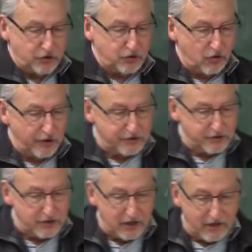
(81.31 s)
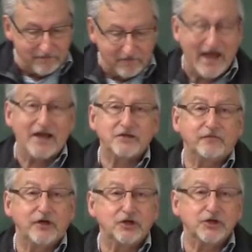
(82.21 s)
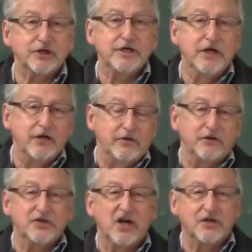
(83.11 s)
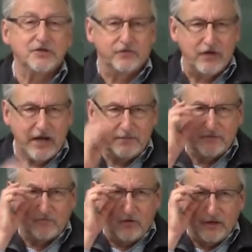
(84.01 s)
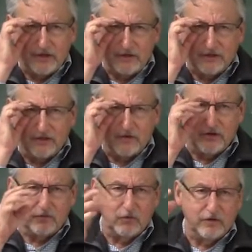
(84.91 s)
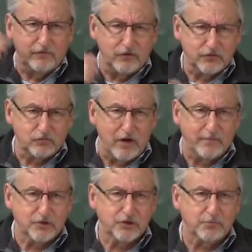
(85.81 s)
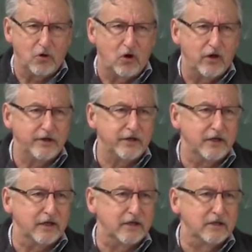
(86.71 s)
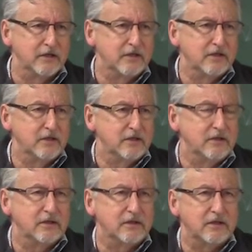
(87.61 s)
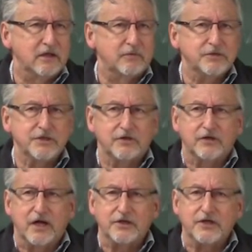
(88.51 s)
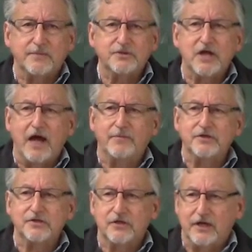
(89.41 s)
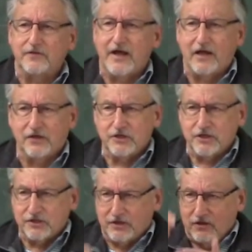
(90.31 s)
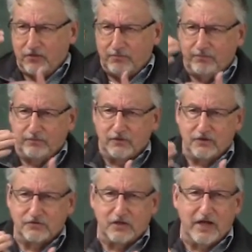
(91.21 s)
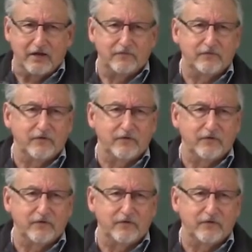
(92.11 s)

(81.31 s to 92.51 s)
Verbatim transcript: shorts, uh, flash fiction. There are tons of names for it. You can go to one of those Robert Shapard, uh, Uh, what's the other guy? James Thomas anthologies, and there, there's a lot of